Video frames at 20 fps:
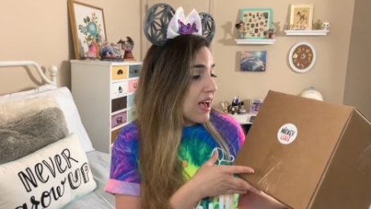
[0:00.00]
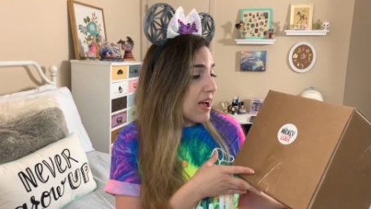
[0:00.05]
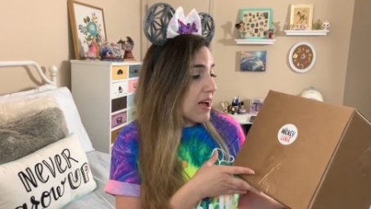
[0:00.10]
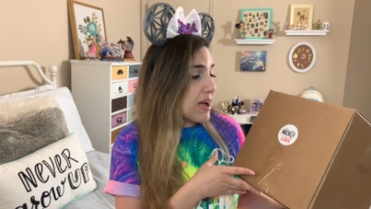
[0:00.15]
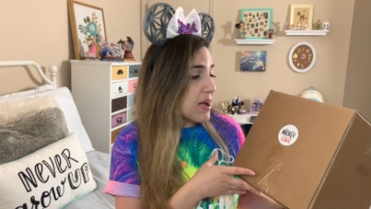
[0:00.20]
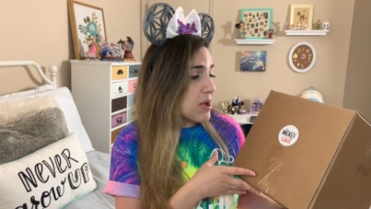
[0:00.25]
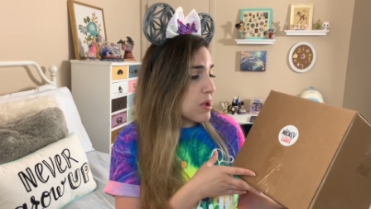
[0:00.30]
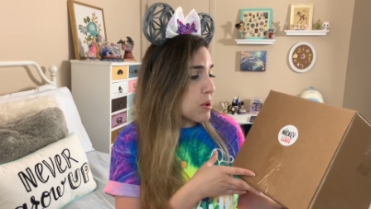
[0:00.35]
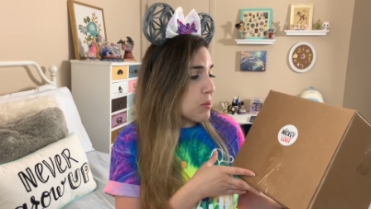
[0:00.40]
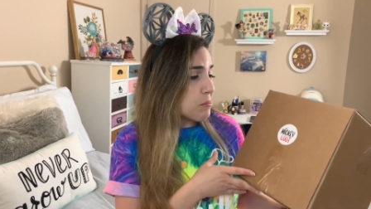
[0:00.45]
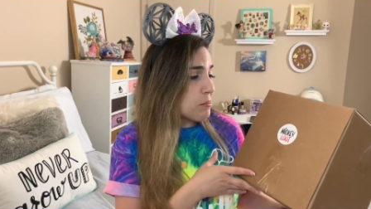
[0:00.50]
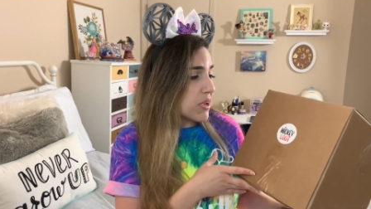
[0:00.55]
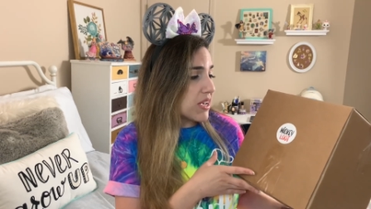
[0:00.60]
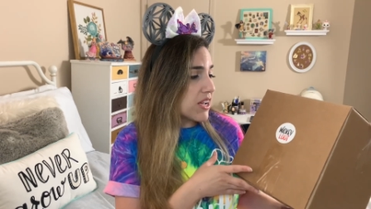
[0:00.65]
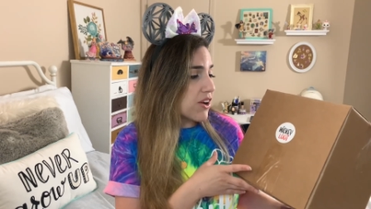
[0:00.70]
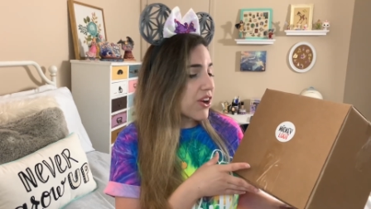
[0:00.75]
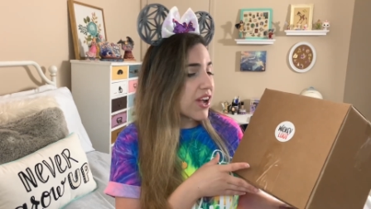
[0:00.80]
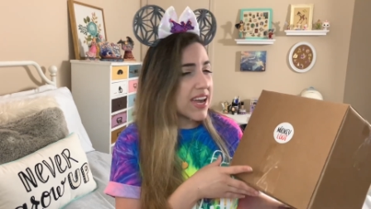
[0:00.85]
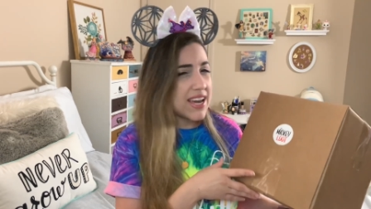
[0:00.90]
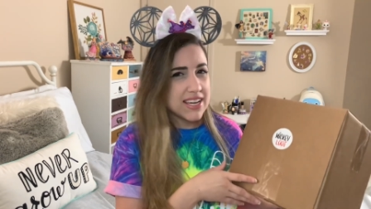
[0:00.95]
Um,
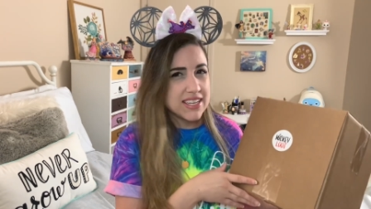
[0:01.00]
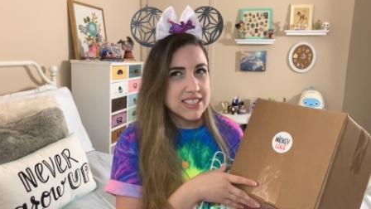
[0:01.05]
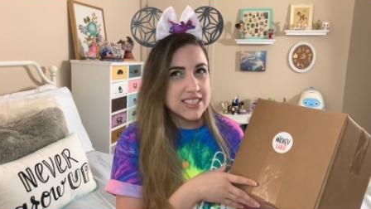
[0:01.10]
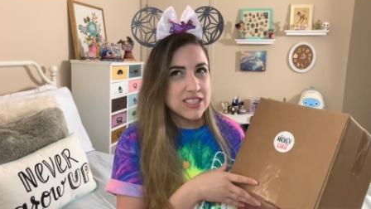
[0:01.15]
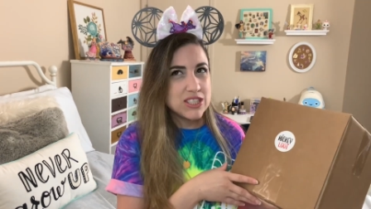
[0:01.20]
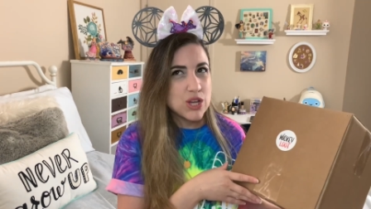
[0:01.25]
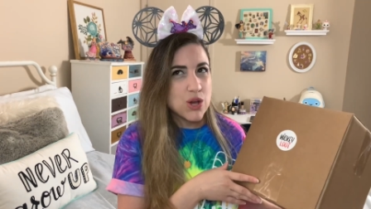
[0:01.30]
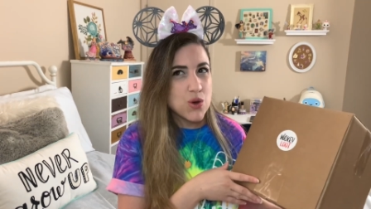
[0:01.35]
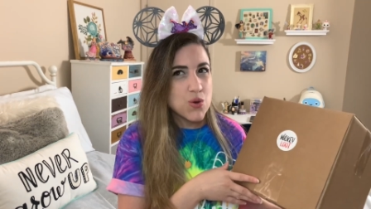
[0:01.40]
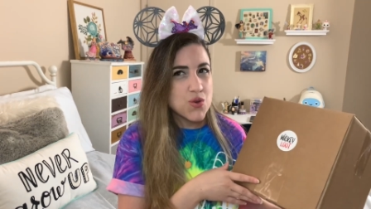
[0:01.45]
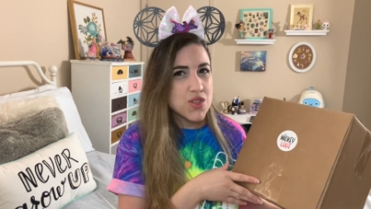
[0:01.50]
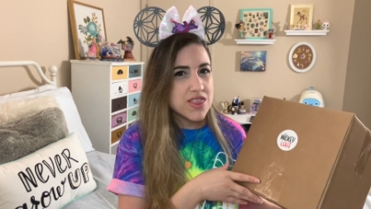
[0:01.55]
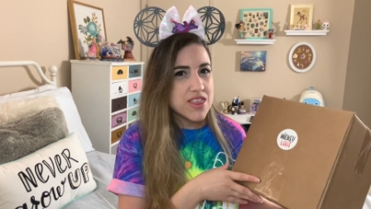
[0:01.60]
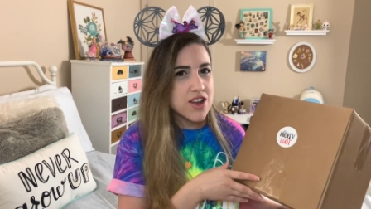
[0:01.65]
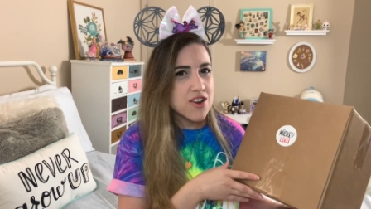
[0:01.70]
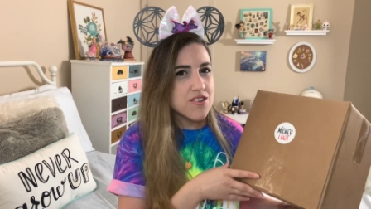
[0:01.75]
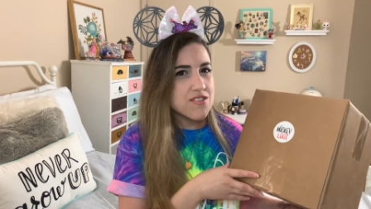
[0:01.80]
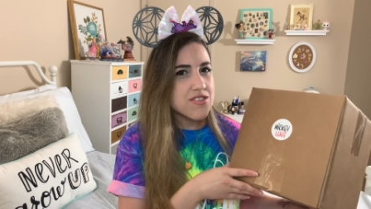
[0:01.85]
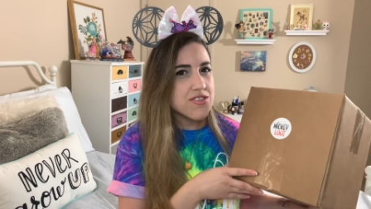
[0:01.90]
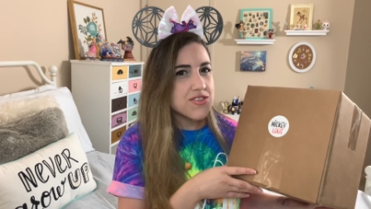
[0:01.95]
okay, so
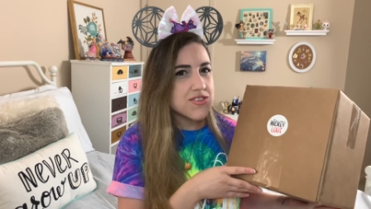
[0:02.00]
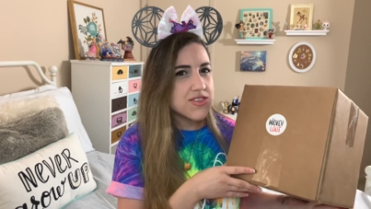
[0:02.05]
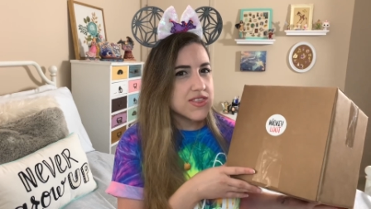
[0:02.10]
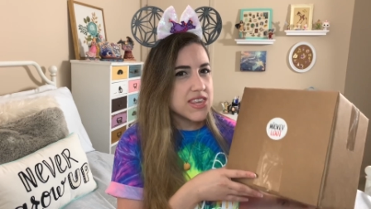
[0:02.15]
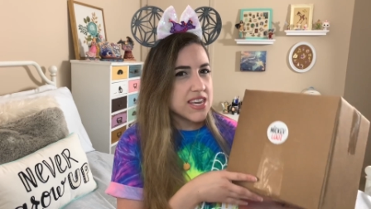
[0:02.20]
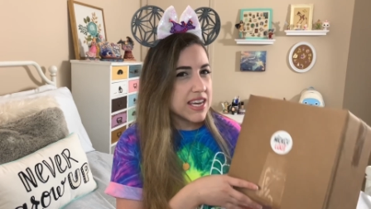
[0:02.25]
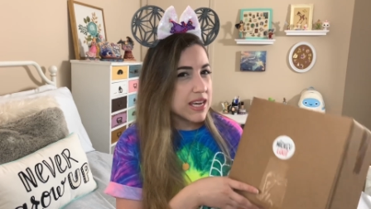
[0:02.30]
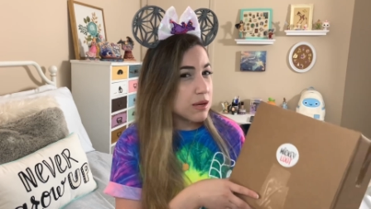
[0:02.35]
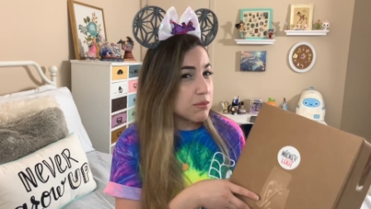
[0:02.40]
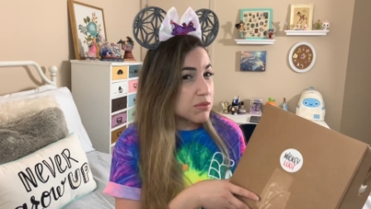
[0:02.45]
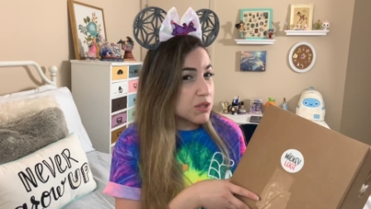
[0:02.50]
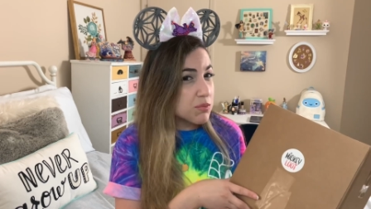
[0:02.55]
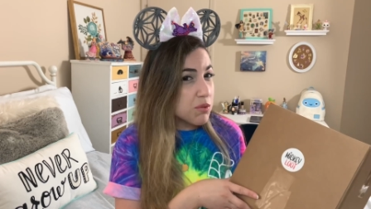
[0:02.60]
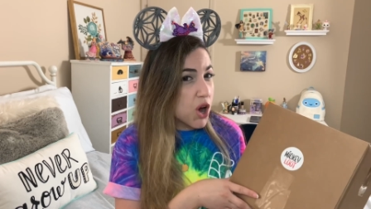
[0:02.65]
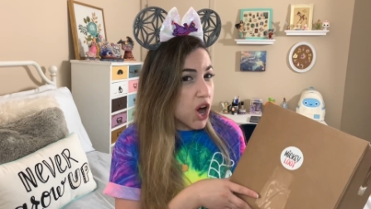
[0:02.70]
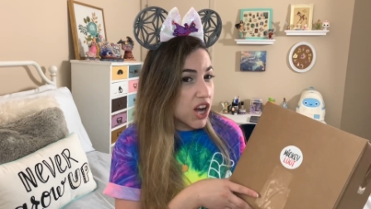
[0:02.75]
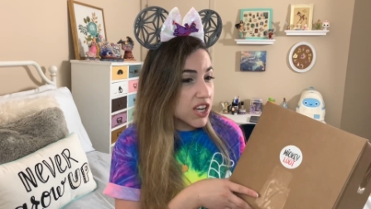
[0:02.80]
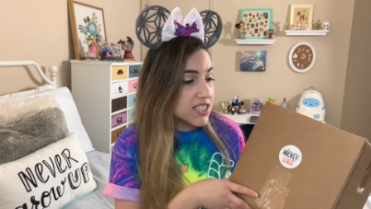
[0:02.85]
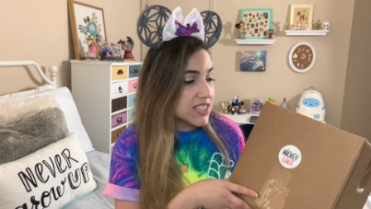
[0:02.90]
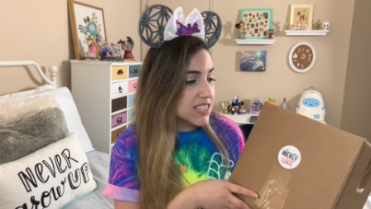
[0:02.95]
they're themed
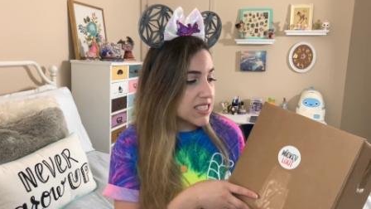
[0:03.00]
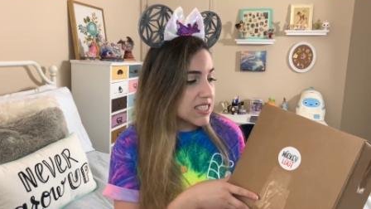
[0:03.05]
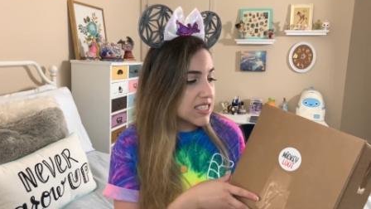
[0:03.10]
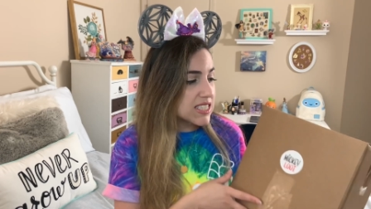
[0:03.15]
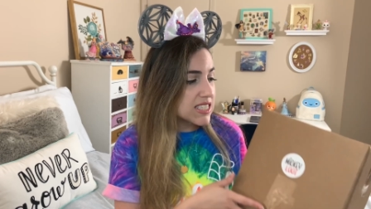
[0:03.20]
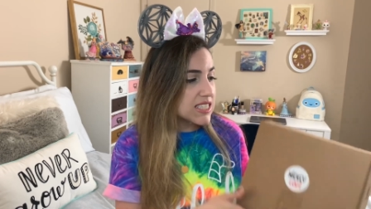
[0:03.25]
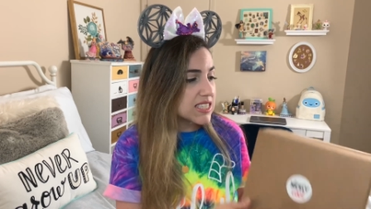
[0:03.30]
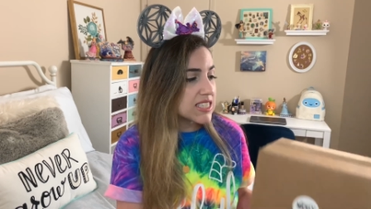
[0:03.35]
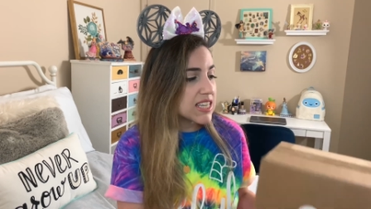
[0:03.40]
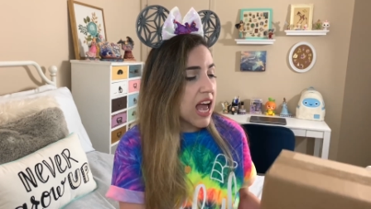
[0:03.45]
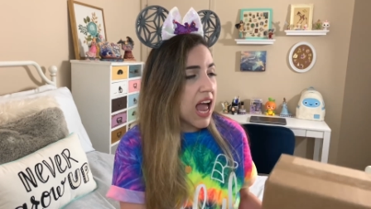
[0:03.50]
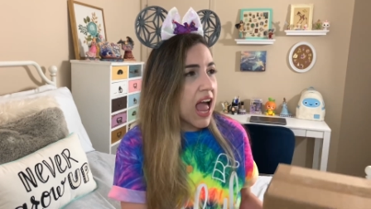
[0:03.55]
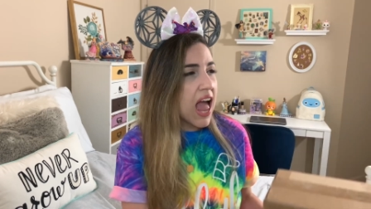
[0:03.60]
boxes.